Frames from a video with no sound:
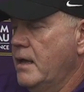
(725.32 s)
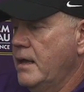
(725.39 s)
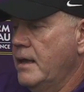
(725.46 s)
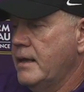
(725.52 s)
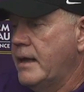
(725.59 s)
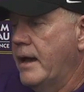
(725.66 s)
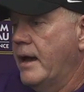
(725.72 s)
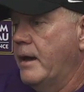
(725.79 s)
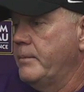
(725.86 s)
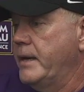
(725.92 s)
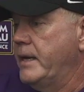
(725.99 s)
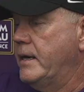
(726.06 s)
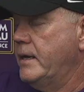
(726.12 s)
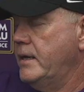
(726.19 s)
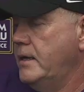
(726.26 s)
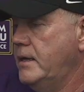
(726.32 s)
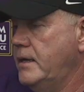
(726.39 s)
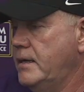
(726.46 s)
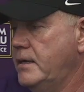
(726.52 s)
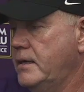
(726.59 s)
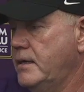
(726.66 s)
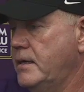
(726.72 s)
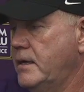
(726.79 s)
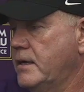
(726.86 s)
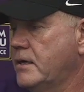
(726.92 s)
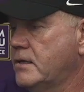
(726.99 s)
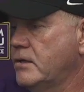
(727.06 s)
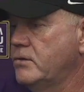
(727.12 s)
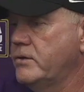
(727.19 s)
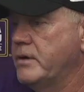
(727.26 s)
Yeah, I mean,
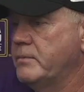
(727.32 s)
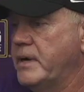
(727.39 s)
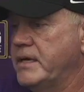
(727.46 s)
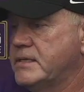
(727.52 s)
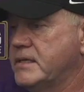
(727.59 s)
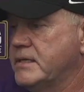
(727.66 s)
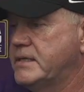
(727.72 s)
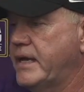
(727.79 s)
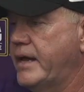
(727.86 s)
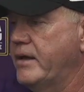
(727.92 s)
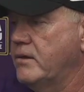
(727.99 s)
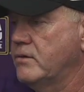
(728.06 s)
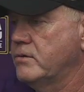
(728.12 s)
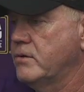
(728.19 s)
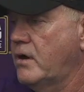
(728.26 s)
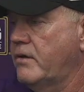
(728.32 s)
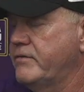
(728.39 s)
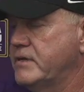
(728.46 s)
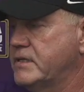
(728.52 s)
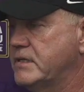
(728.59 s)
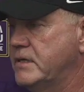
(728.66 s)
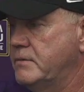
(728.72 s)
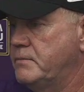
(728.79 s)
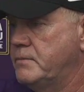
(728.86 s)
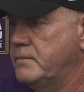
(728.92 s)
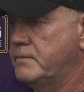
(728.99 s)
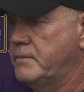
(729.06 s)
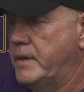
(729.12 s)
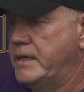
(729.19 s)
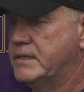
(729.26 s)
including Mason Taylor, obviously
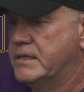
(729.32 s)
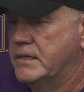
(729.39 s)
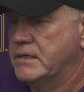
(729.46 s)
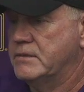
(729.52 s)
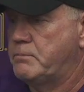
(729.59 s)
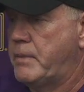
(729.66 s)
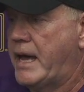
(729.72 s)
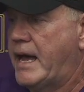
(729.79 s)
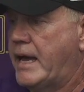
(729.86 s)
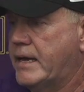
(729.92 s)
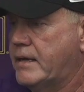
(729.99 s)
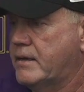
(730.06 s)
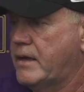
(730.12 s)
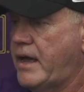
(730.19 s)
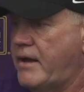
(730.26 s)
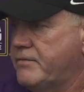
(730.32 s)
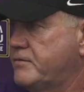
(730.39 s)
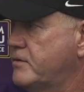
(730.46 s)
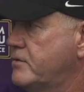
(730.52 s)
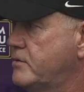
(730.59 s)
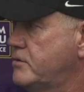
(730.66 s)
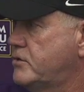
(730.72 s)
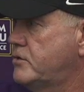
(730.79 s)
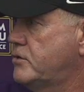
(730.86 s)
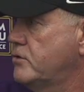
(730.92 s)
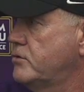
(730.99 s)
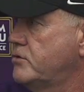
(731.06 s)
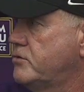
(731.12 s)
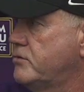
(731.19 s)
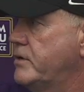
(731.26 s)
Mason is back after the
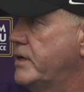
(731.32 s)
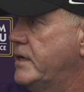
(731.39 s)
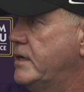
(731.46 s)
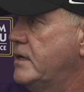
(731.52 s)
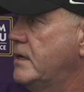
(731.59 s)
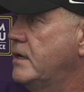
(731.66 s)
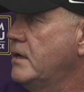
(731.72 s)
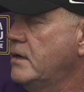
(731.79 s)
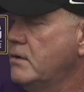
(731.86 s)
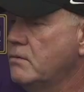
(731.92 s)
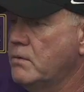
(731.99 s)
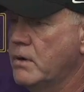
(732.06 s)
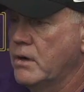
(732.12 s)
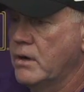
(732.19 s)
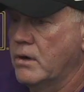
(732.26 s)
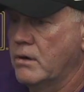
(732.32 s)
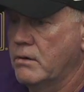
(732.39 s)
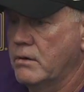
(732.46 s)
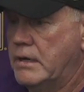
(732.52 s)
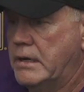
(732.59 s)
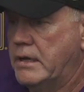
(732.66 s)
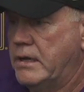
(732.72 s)
surgery where,